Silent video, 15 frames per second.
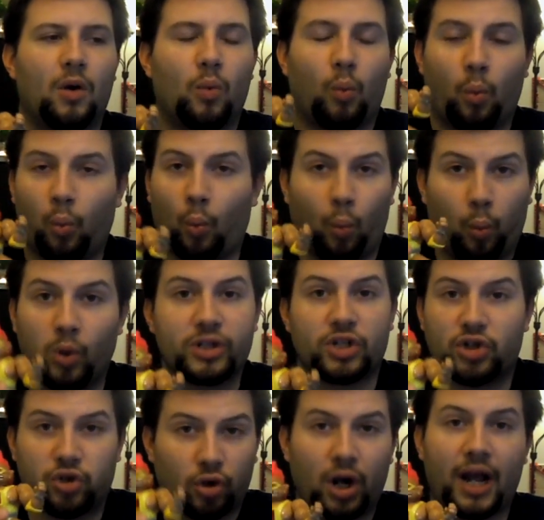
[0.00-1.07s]
was
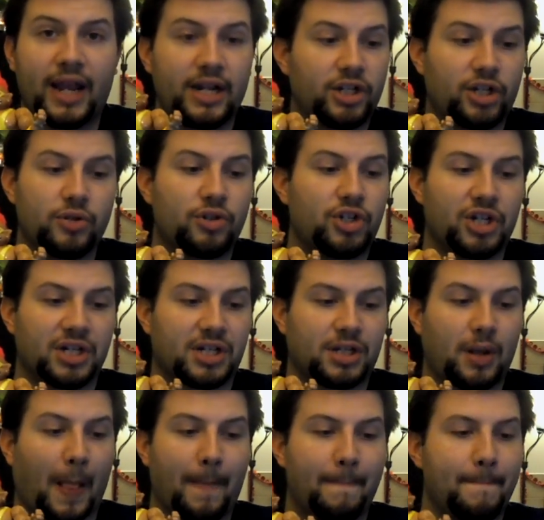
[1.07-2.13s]
trying to
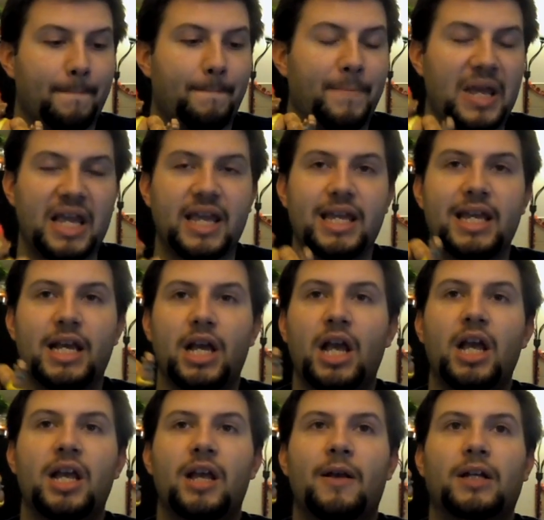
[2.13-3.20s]
just be
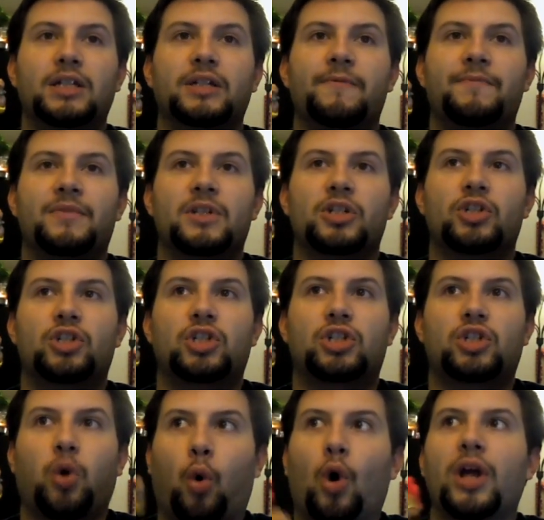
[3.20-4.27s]

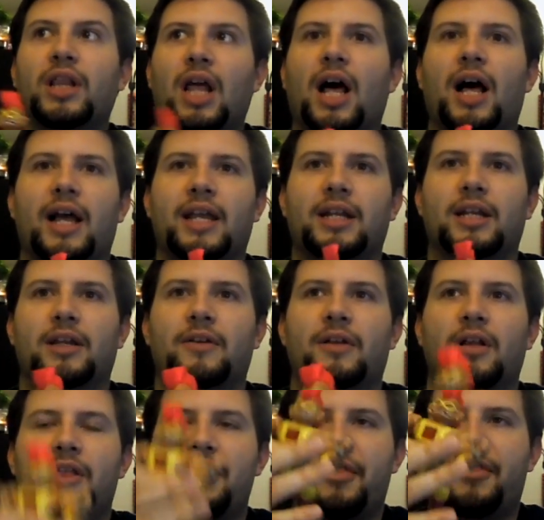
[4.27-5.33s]
Toy Line,
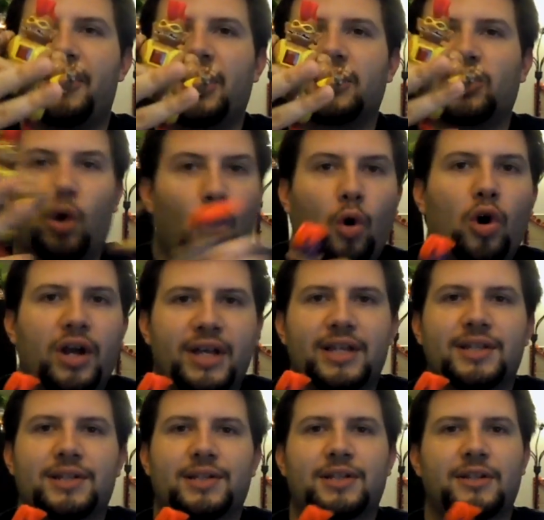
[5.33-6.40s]
the
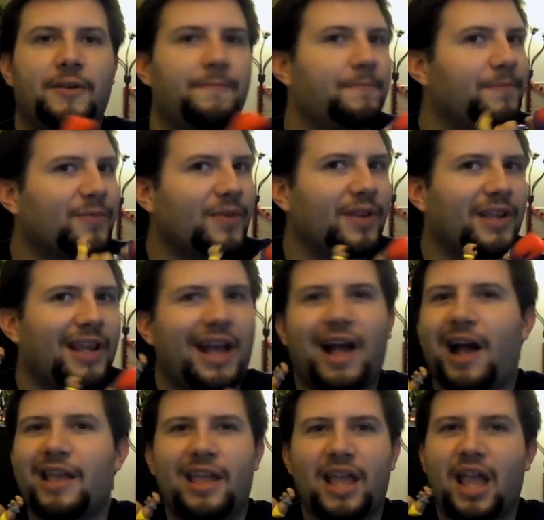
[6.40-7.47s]
toys.
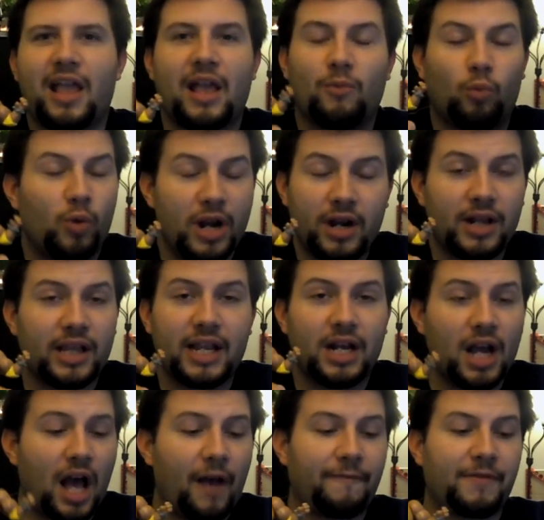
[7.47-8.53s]
And weirdly
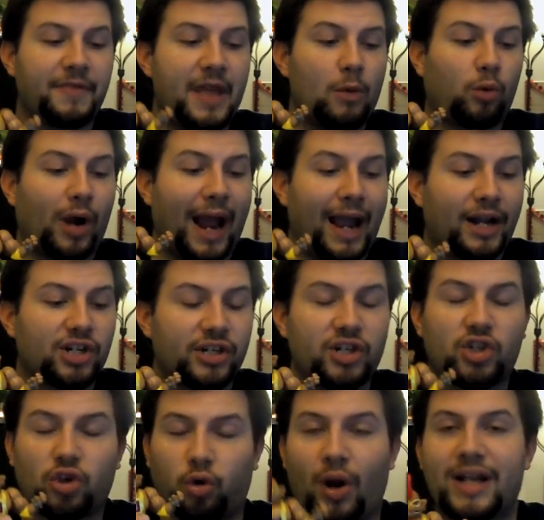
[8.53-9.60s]
enough, they were actually
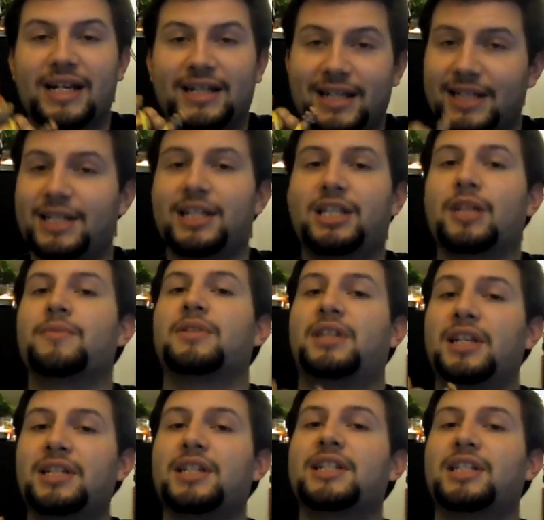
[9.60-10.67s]
trying to
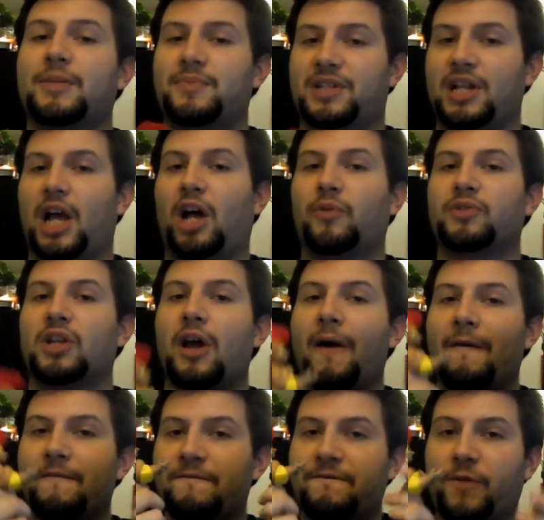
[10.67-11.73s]
distance themselves
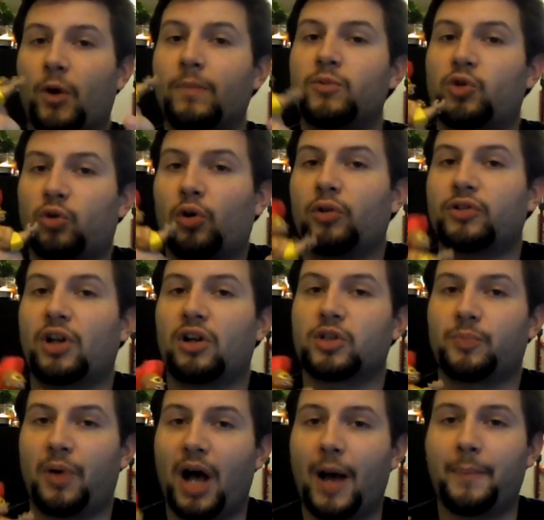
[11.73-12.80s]
from Troll Dolls
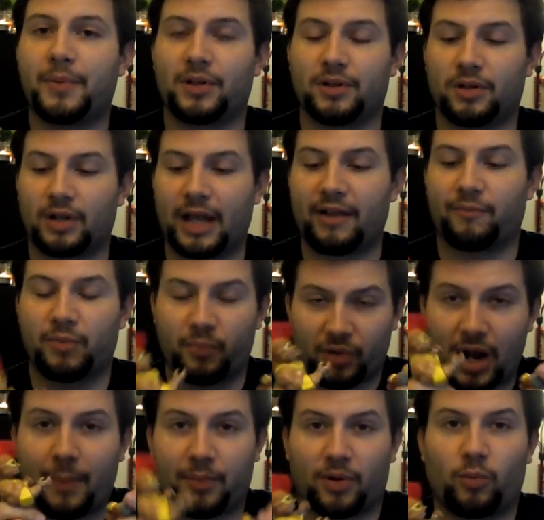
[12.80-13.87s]

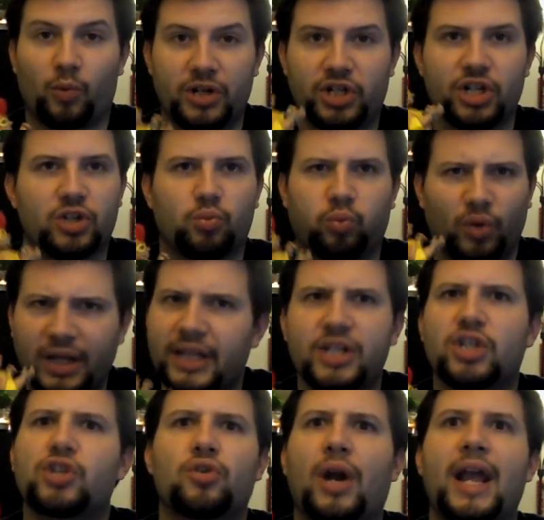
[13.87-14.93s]
proper, which is really
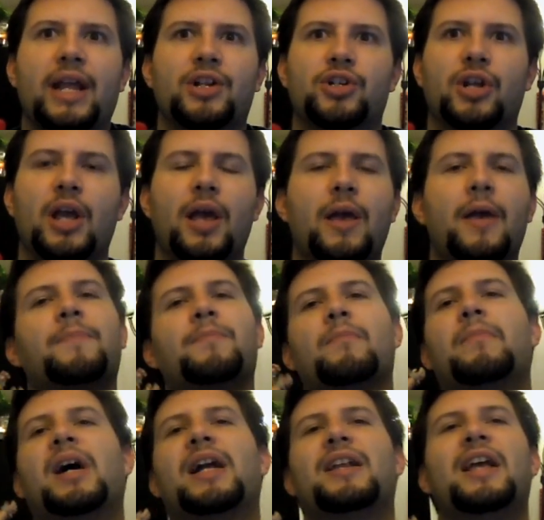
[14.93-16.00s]
strange.
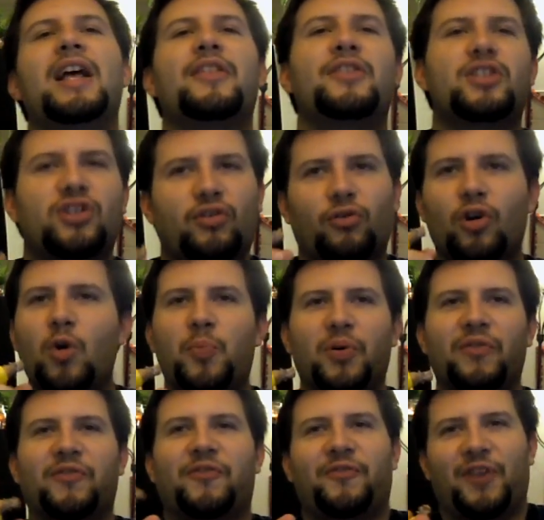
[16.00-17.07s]
But this group
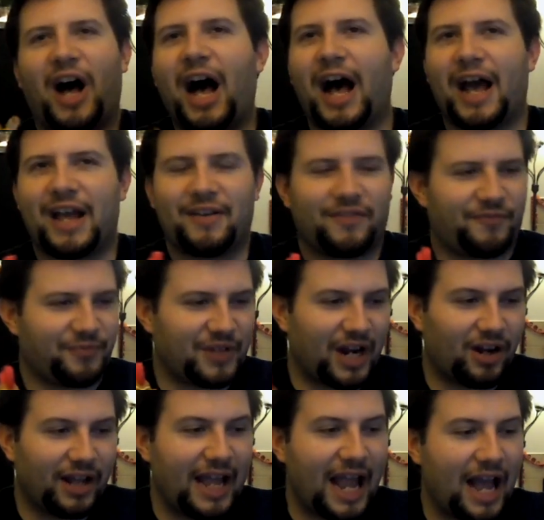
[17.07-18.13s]
of 5, I
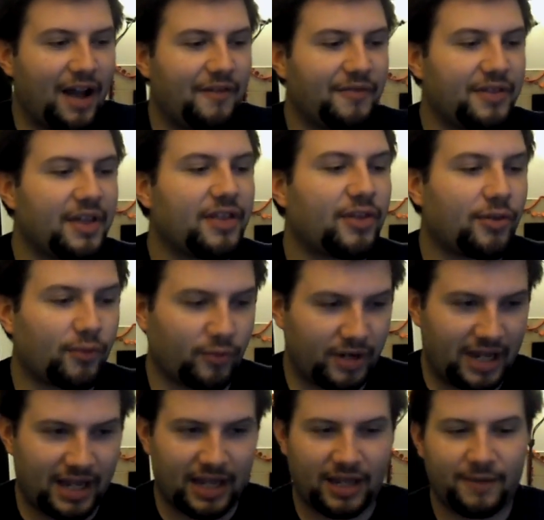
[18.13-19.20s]
only have the
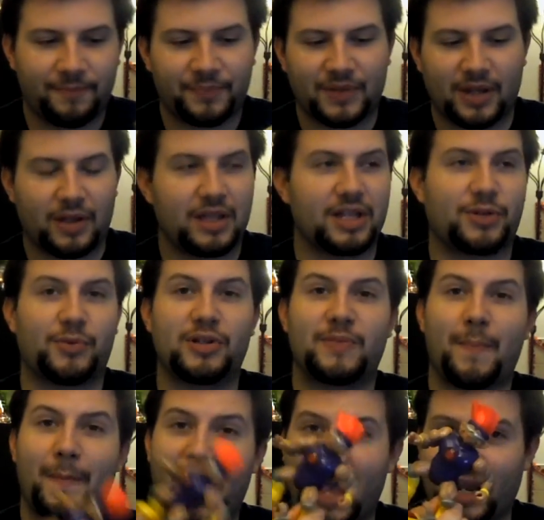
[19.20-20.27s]
3. This was
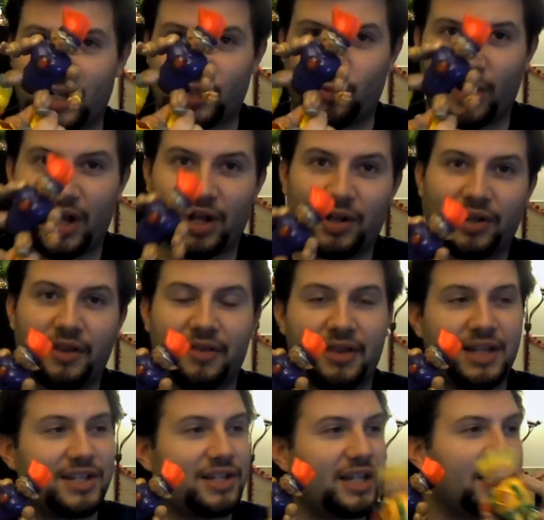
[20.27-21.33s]
Maxwell.
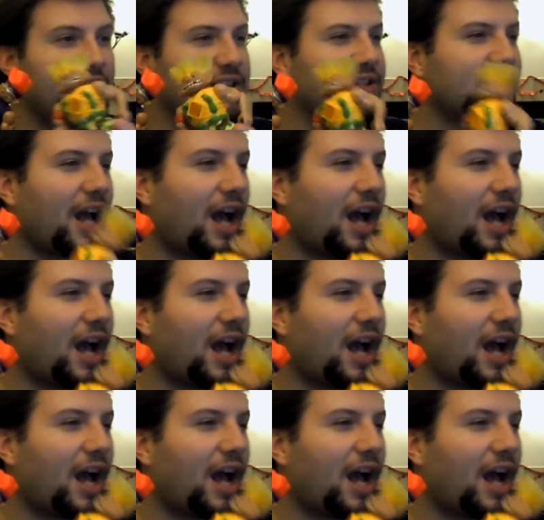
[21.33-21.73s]
This is